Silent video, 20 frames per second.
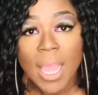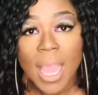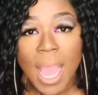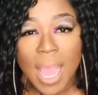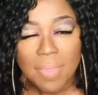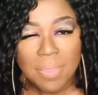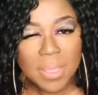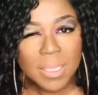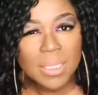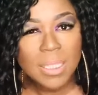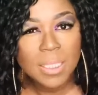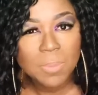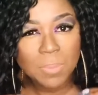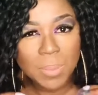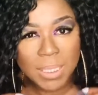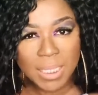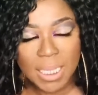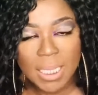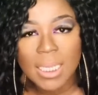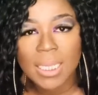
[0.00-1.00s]
And this is
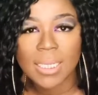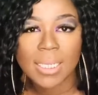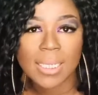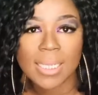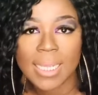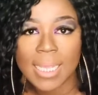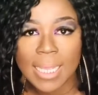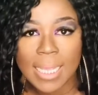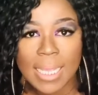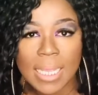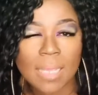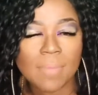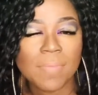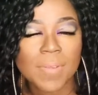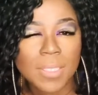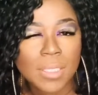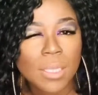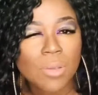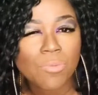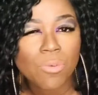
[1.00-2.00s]
particularly key if
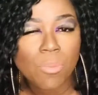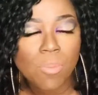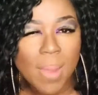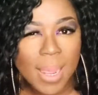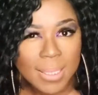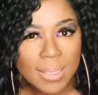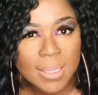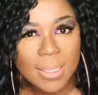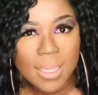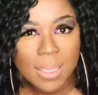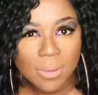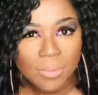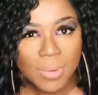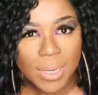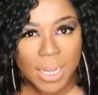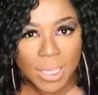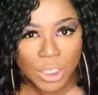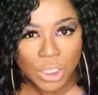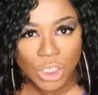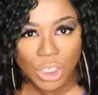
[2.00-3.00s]
it's a romantic
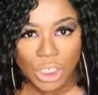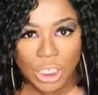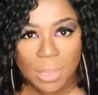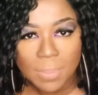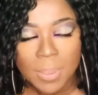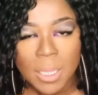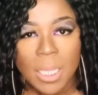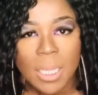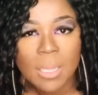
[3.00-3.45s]
relationship,